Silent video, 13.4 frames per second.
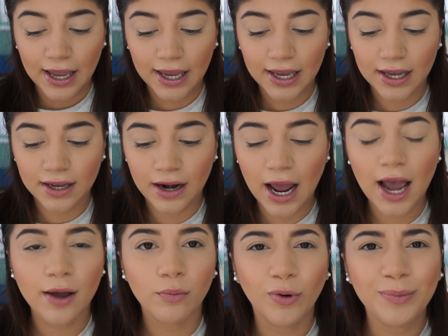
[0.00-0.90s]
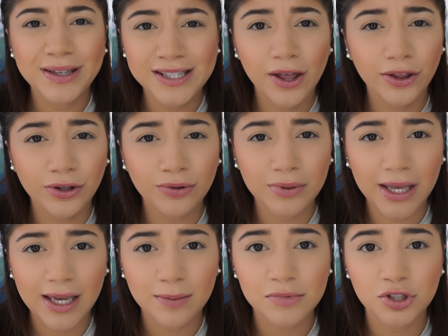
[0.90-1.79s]
and I will be telling you
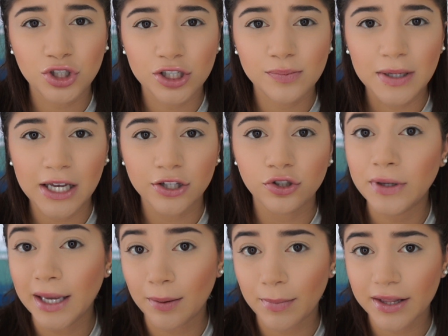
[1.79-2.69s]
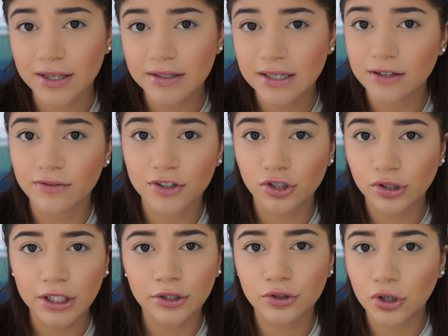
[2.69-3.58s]
names just because you can buy these individually.